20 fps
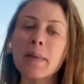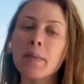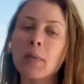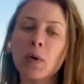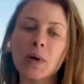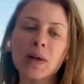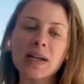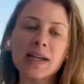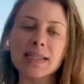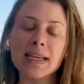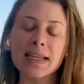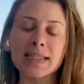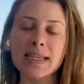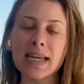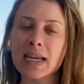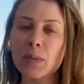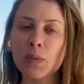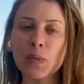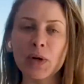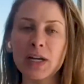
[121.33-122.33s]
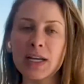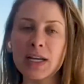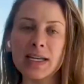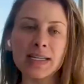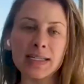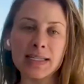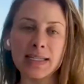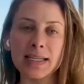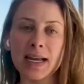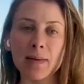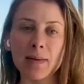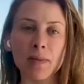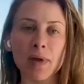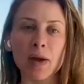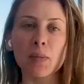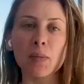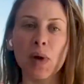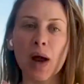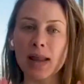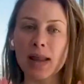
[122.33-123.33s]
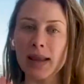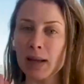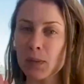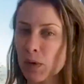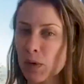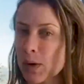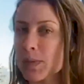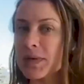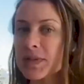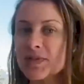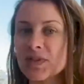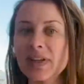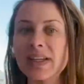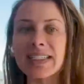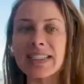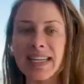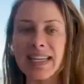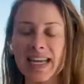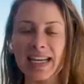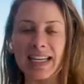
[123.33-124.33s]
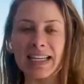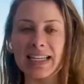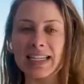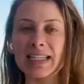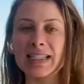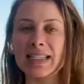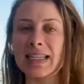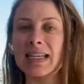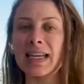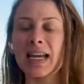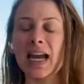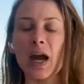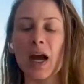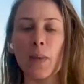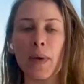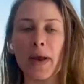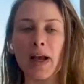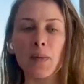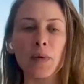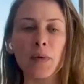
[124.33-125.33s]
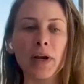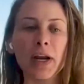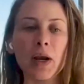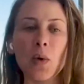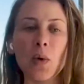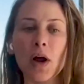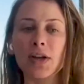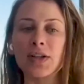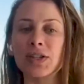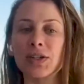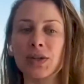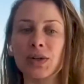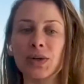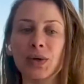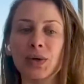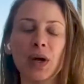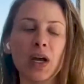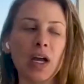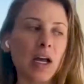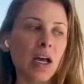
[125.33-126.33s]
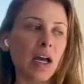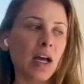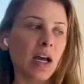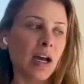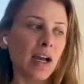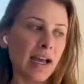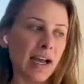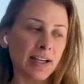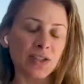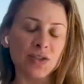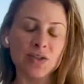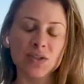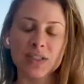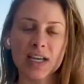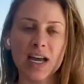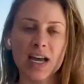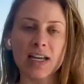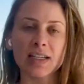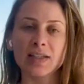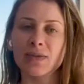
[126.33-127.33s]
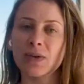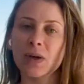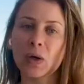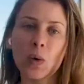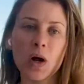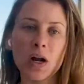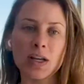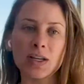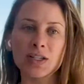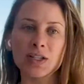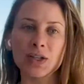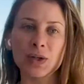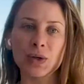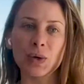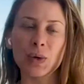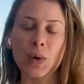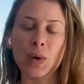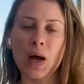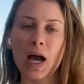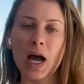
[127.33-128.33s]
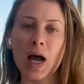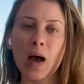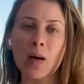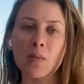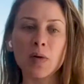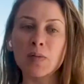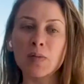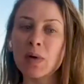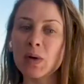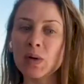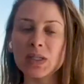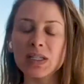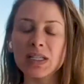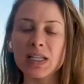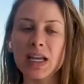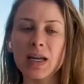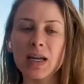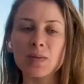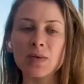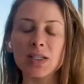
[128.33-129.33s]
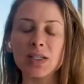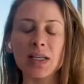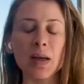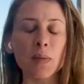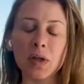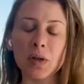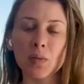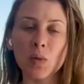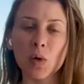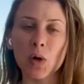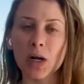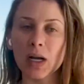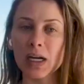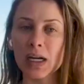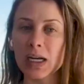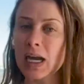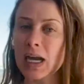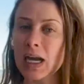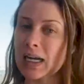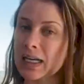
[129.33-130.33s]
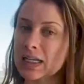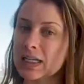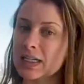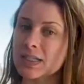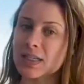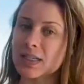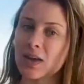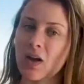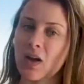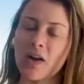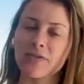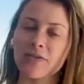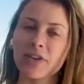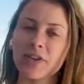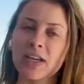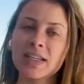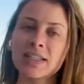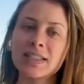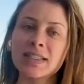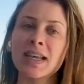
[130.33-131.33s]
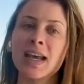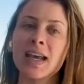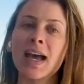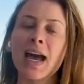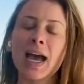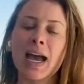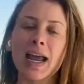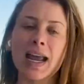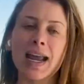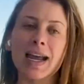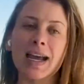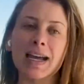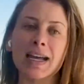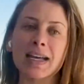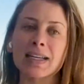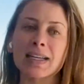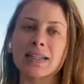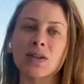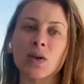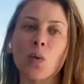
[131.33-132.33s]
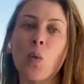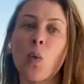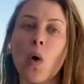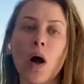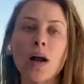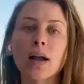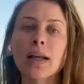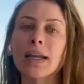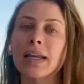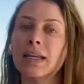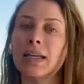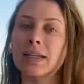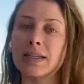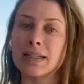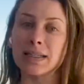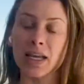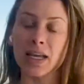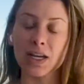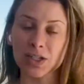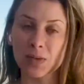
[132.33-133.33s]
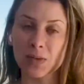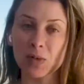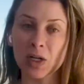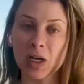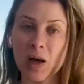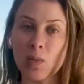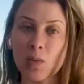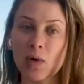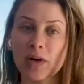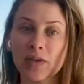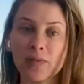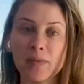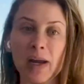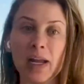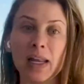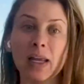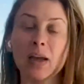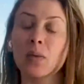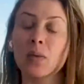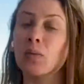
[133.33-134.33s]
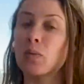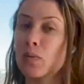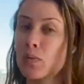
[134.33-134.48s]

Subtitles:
by mornings, I take it pretty easy. I like purposefully take it easy. I wake up when I want to. I exercise if I want to, but mostly I'm just up in the morning and heading into the office. And walking has actually become one of my like